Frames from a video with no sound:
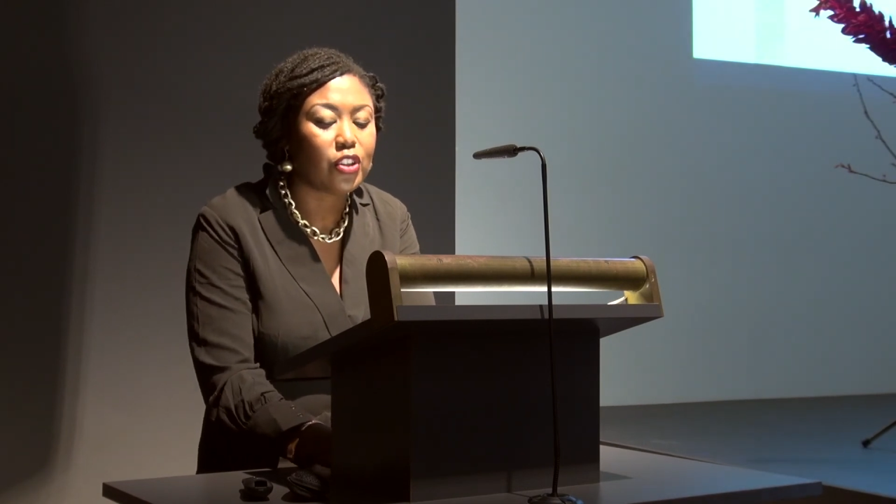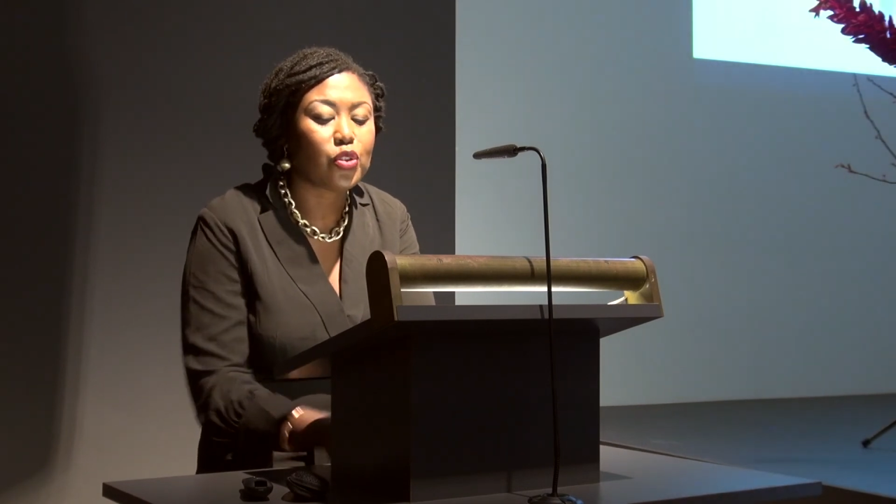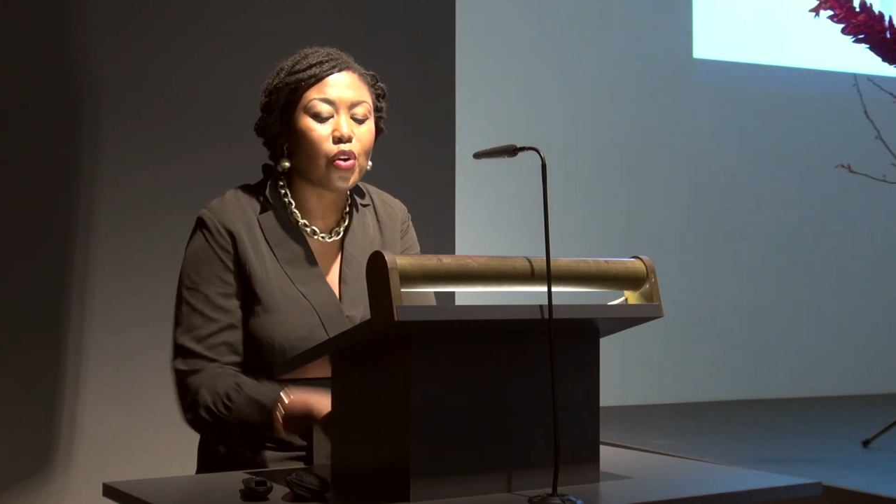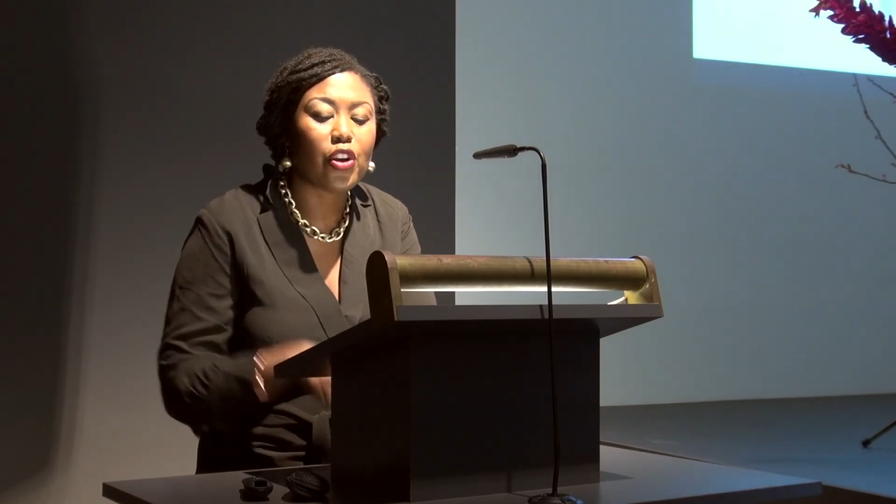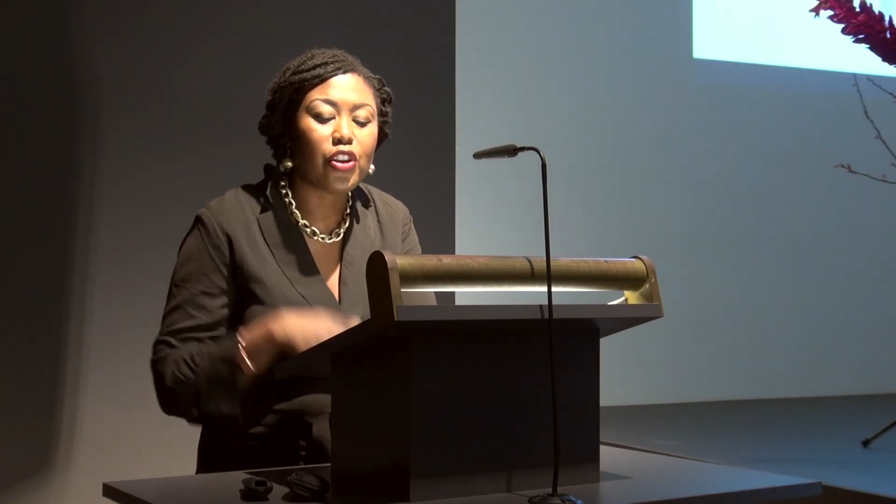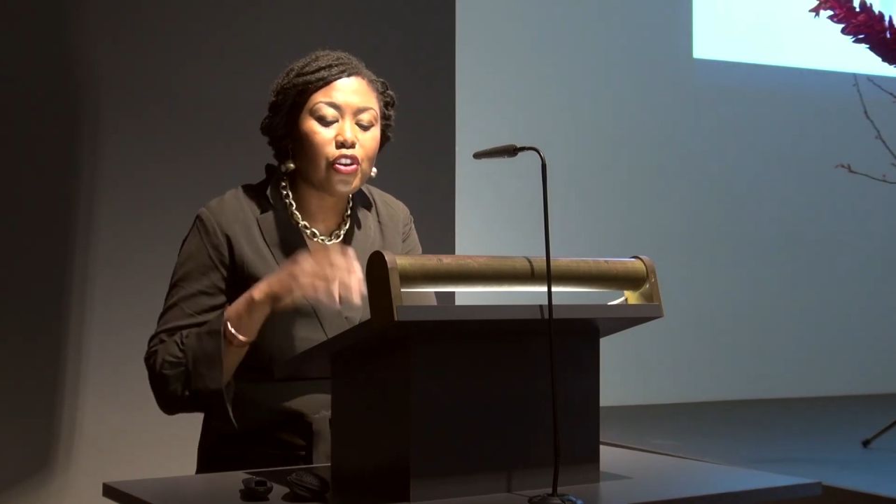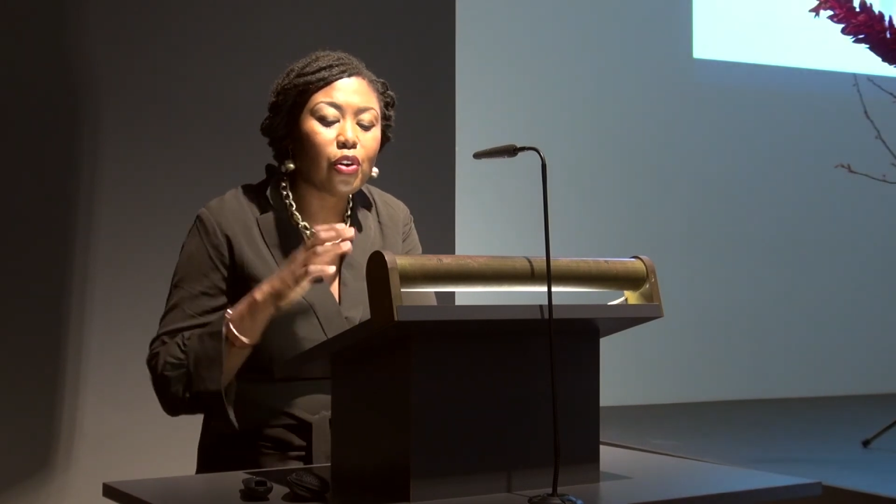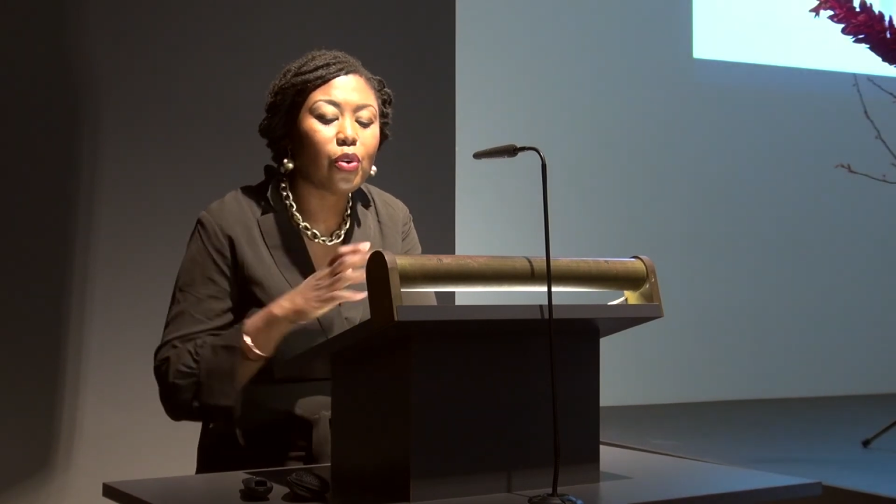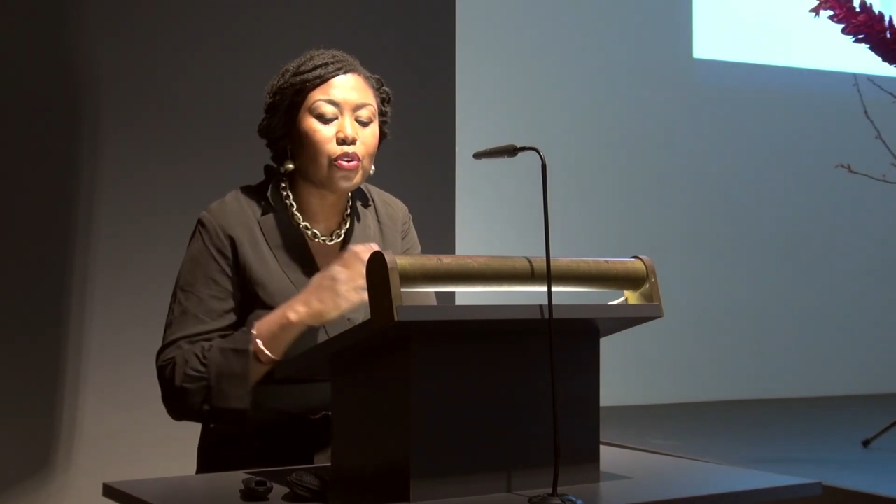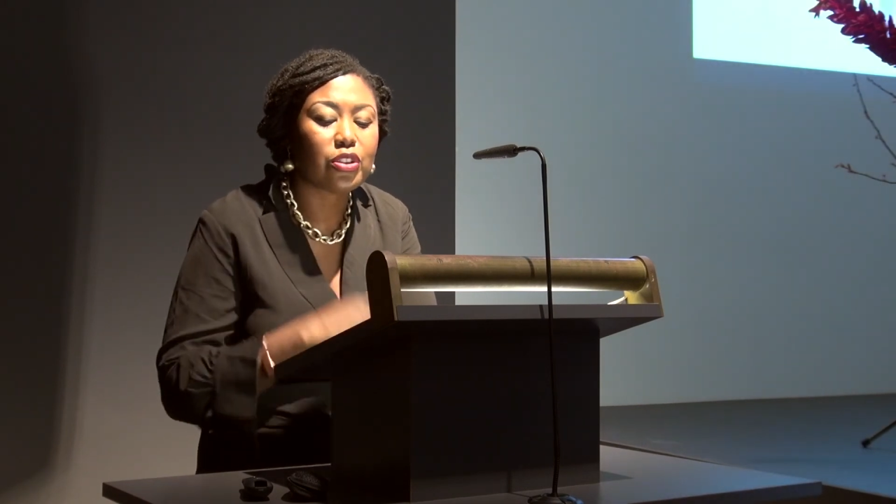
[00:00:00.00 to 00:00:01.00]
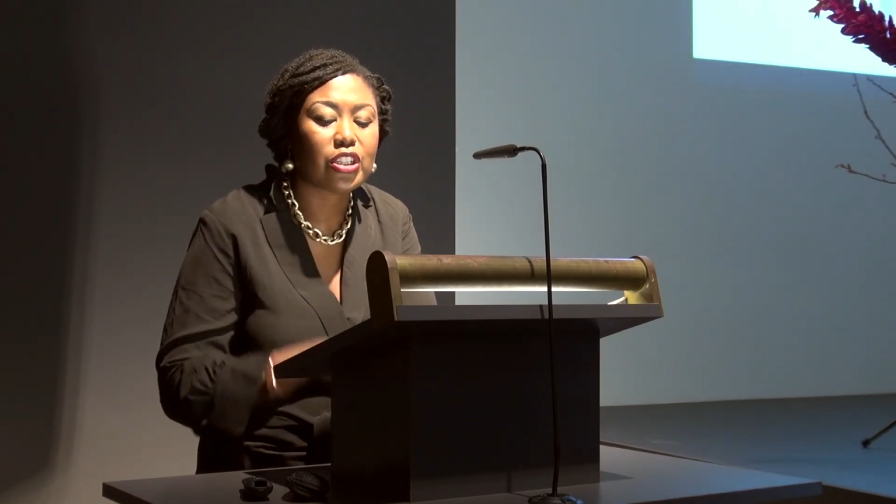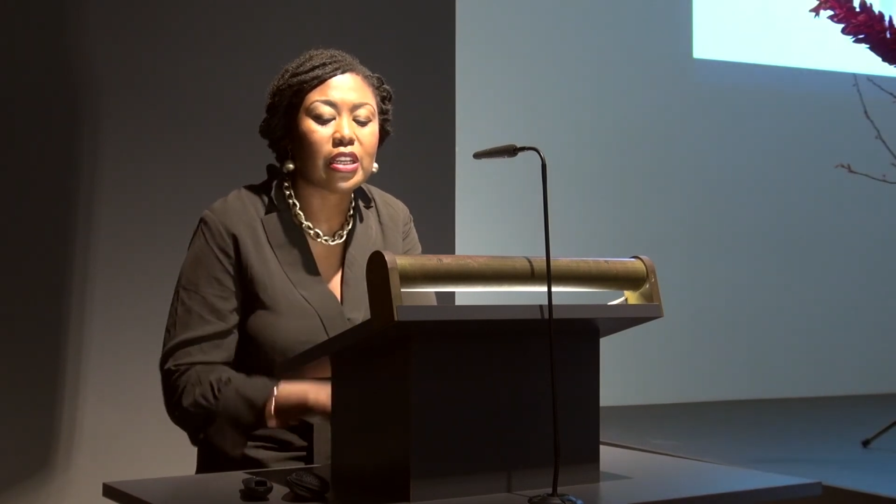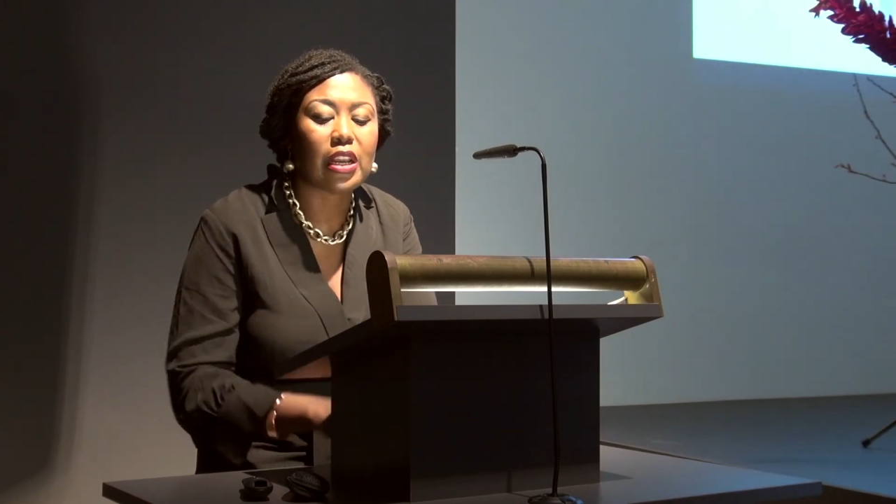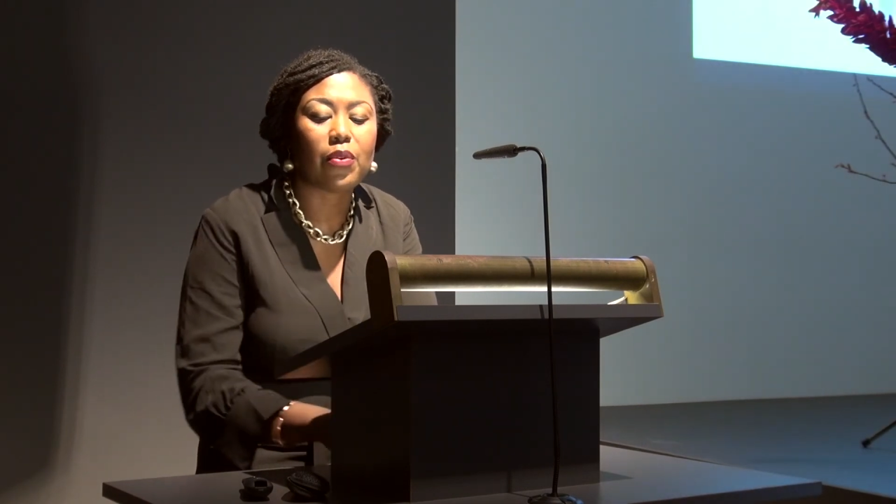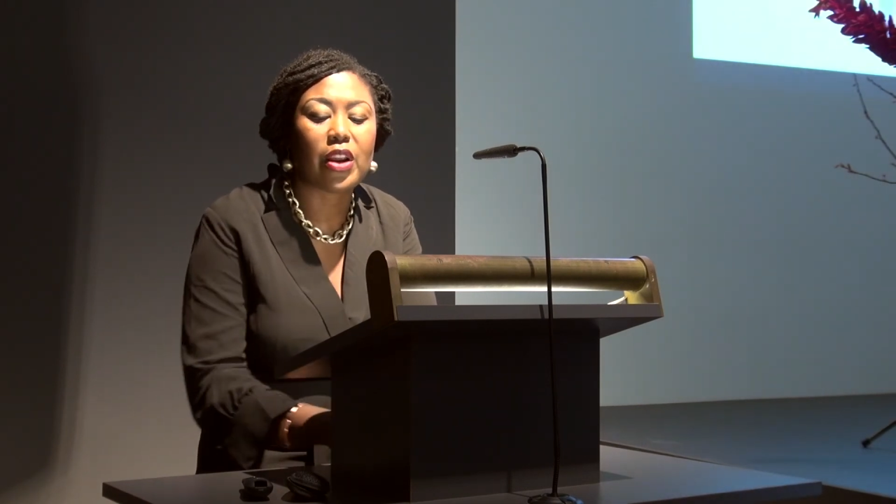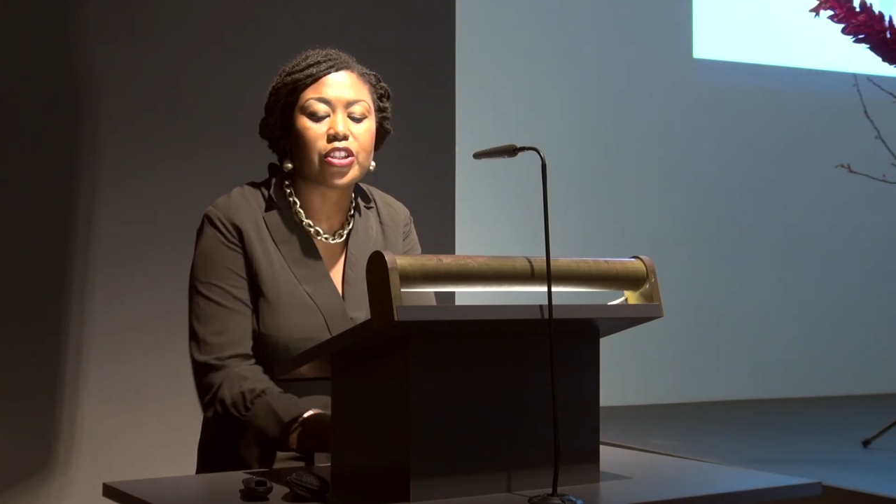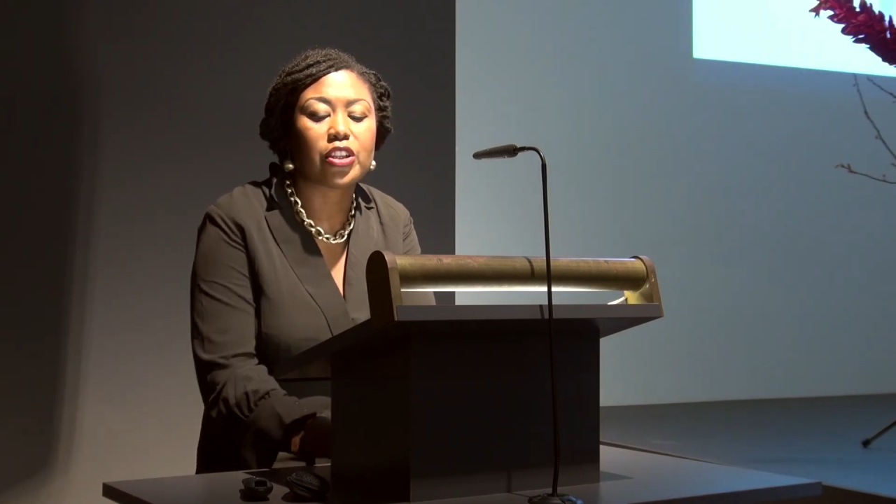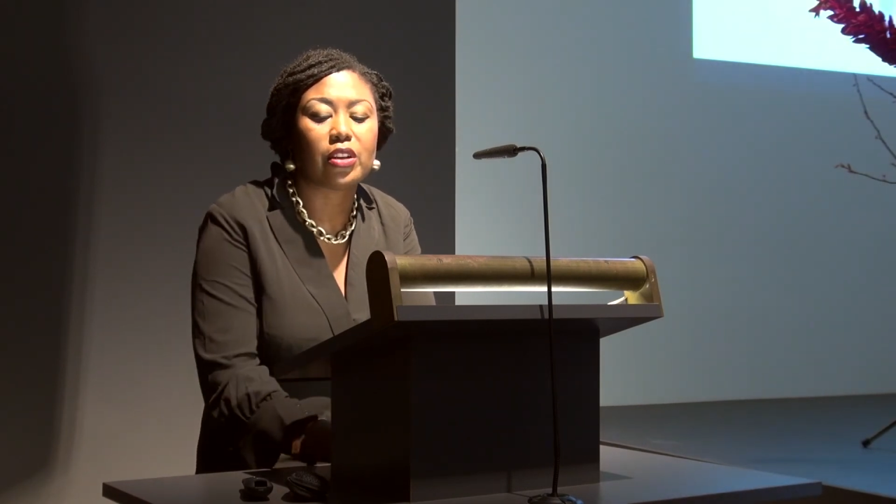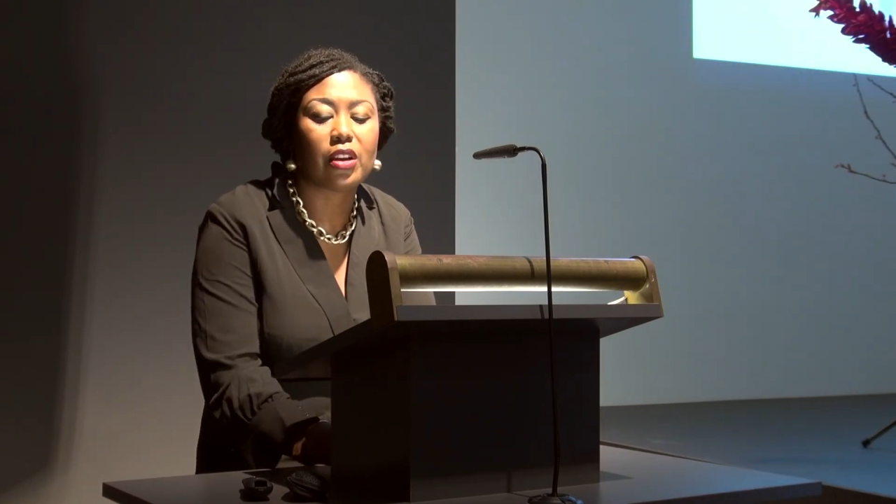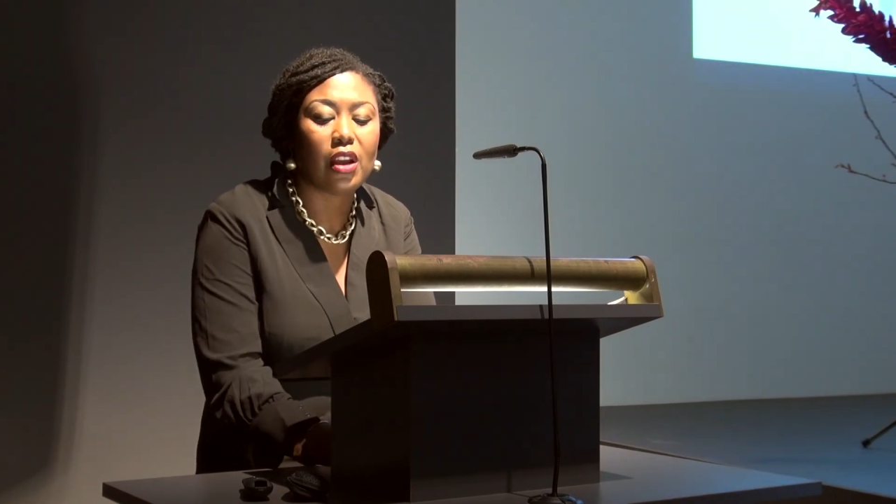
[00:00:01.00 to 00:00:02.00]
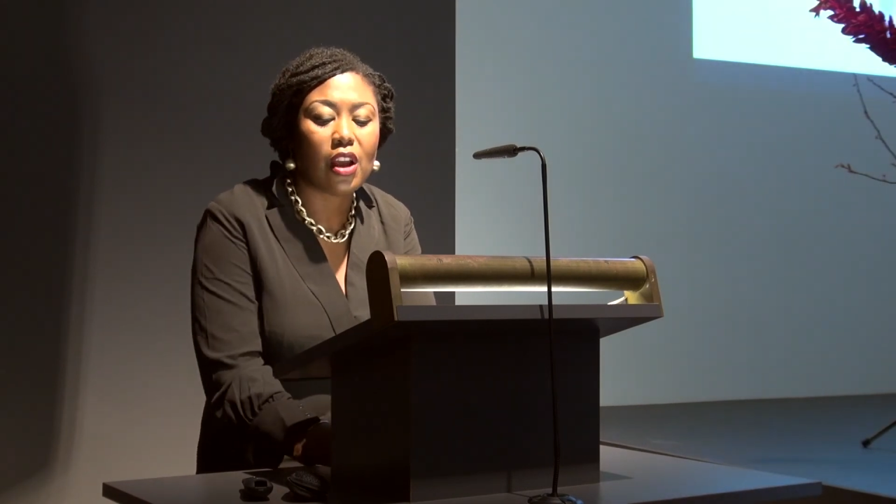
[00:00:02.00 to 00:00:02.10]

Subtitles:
to a young generation